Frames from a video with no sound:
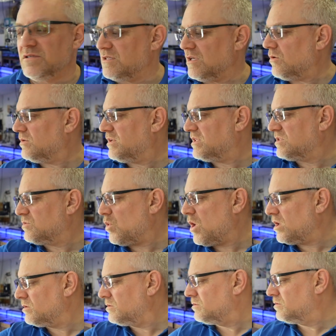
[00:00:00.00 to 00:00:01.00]
So that's
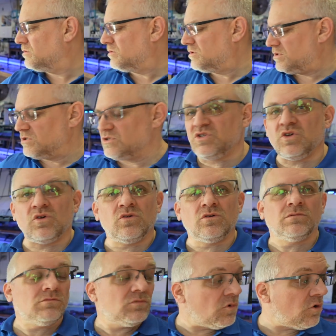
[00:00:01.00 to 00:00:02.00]
one,
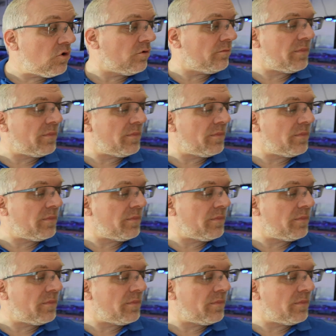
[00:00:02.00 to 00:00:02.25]
two, or